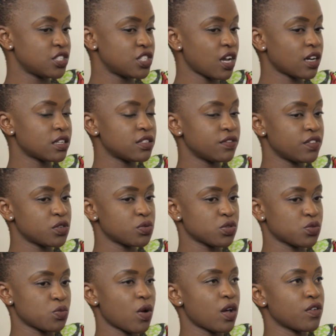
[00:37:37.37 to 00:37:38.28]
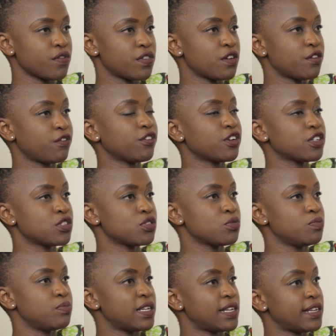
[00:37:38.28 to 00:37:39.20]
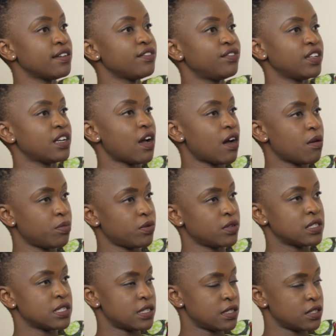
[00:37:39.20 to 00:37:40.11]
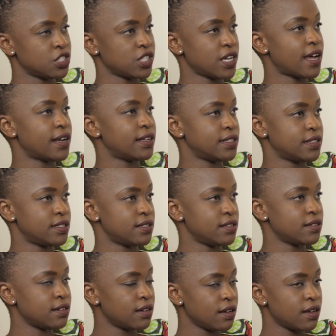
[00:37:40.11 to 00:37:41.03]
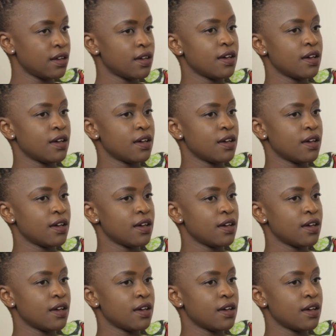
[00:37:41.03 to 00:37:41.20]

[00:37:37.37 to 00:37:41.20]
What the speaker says: G-Activate was one of the first to believe in our potentiality.